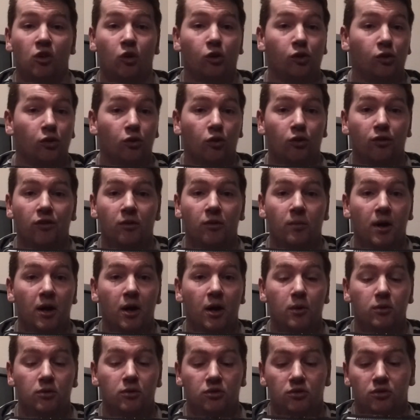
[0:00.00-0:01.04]
And it was just along the
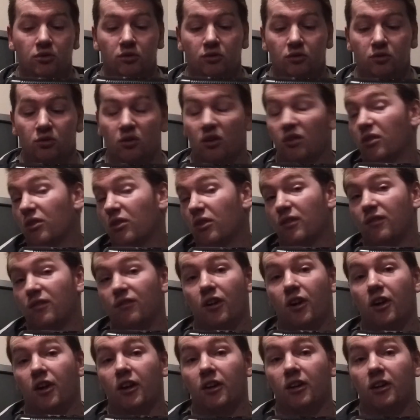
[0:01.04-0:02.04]
road from my house, so I